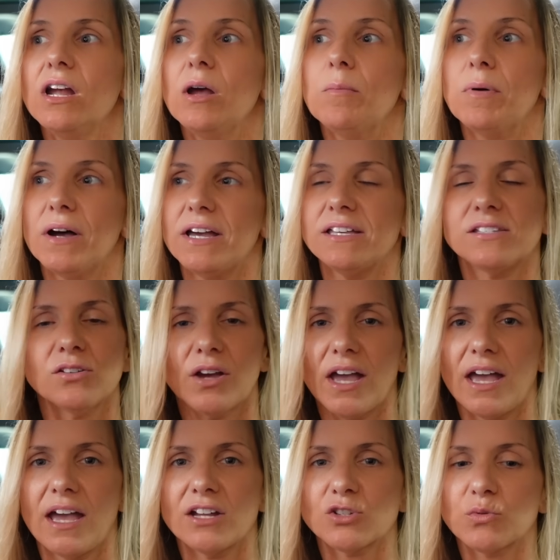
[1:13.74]
But it's
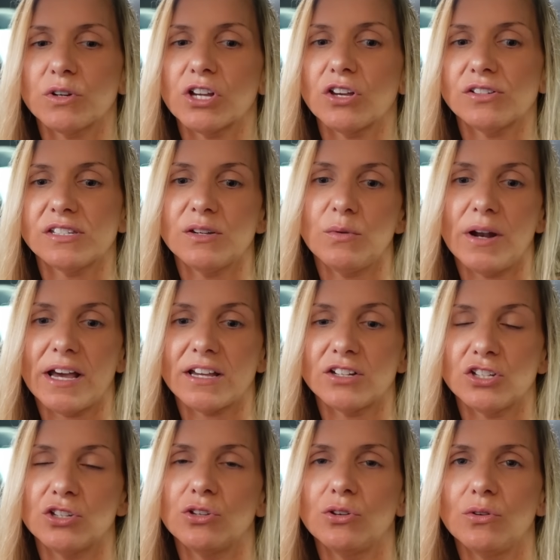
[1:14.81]
okay, I just wanted to go see what I could
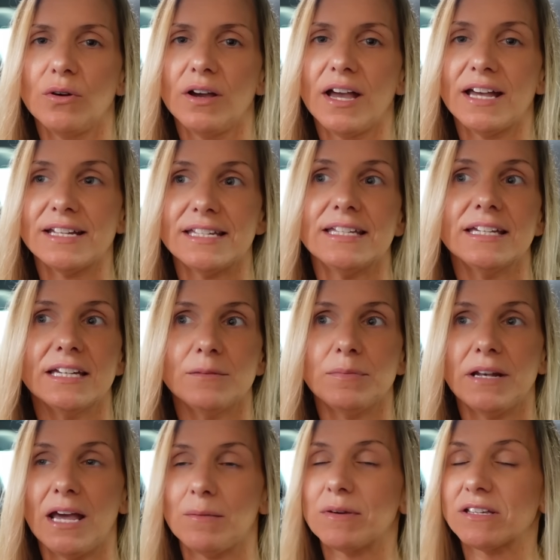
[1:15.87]
do. I did,
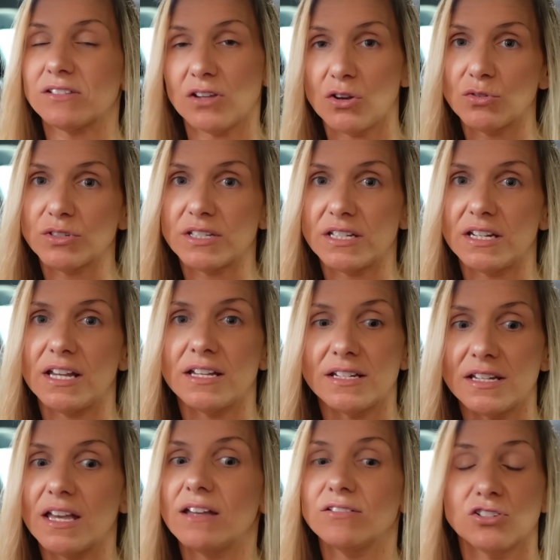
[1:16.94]
but now I'm exhausted
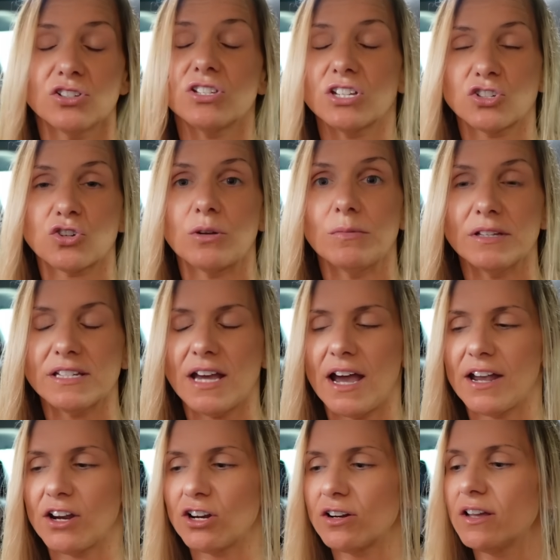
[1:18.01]
and just extremely
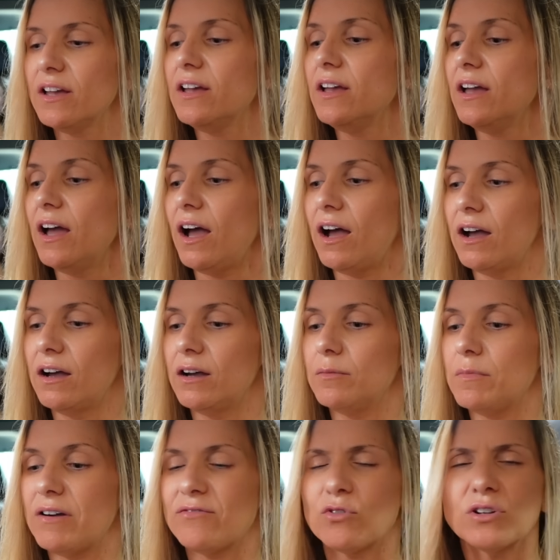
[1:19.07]
tired.
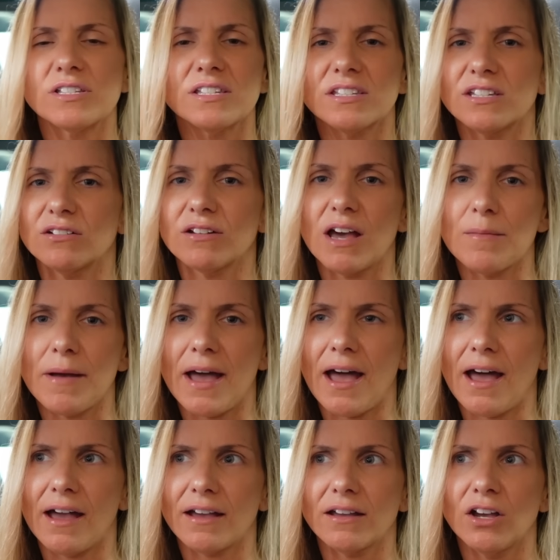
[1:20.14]
My voice is still not
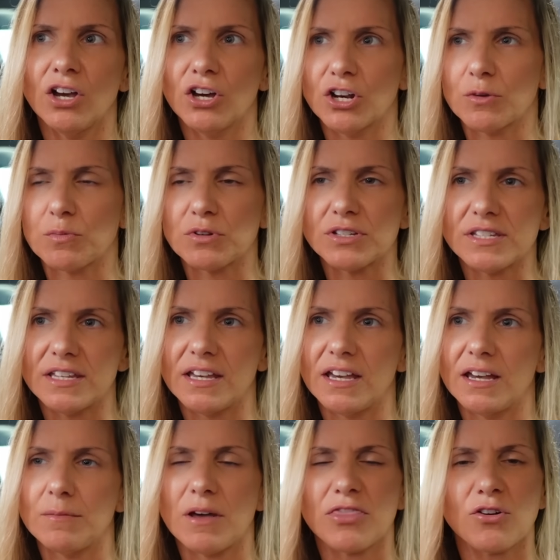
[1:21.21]
back
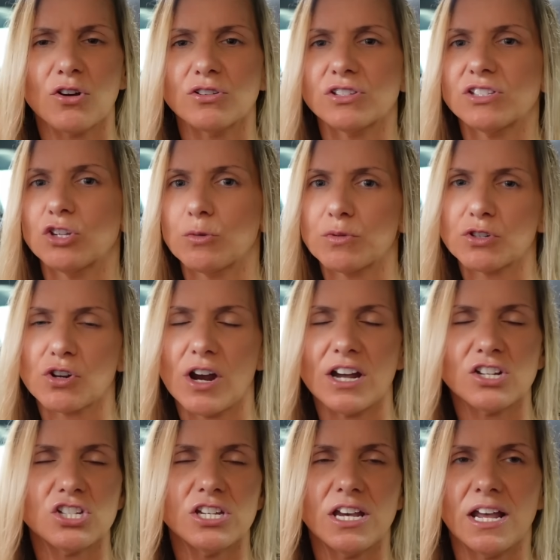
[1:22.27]
100%. My throat is super
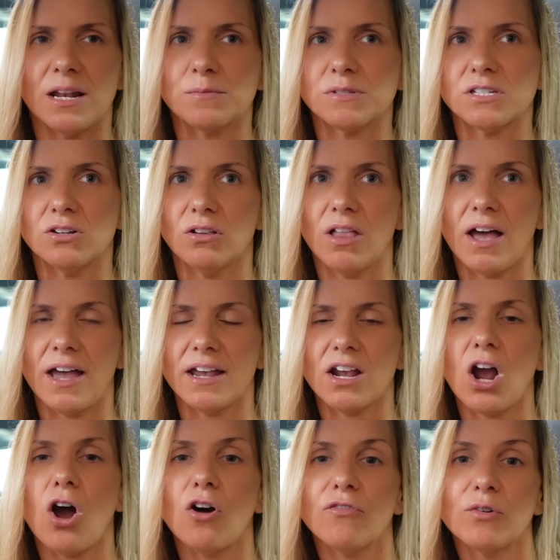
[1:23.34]
scratchy, and I'm still, like,
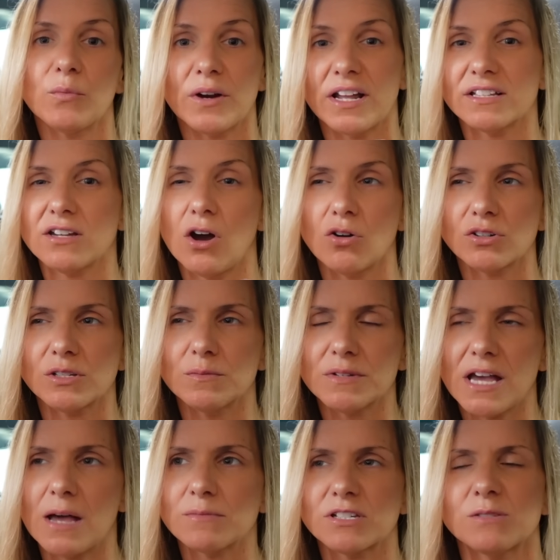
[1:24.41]
coughing when I talk
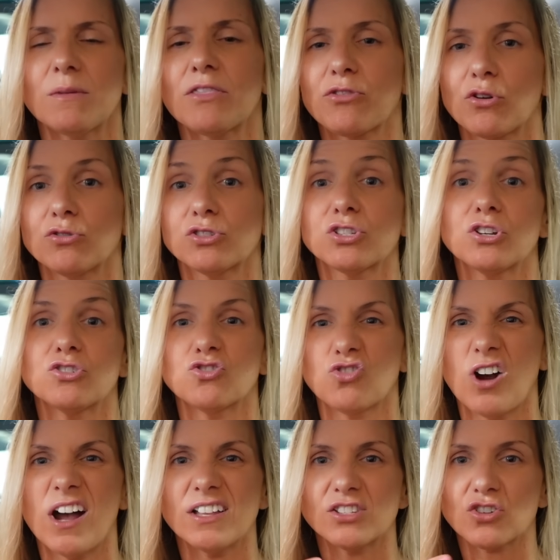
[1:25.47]
sometimes because my throat's so
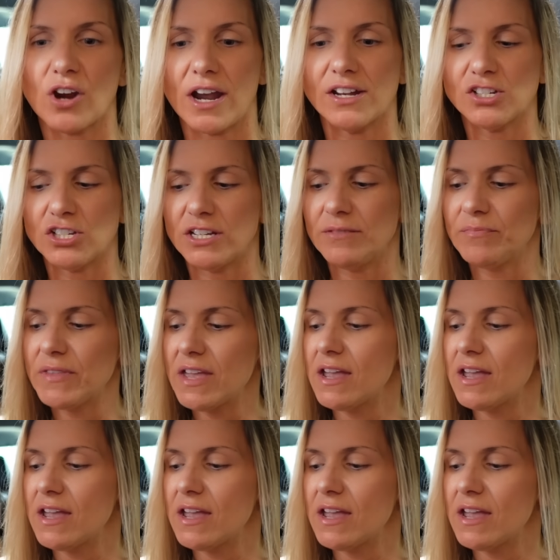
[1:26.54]
dry and scratchy.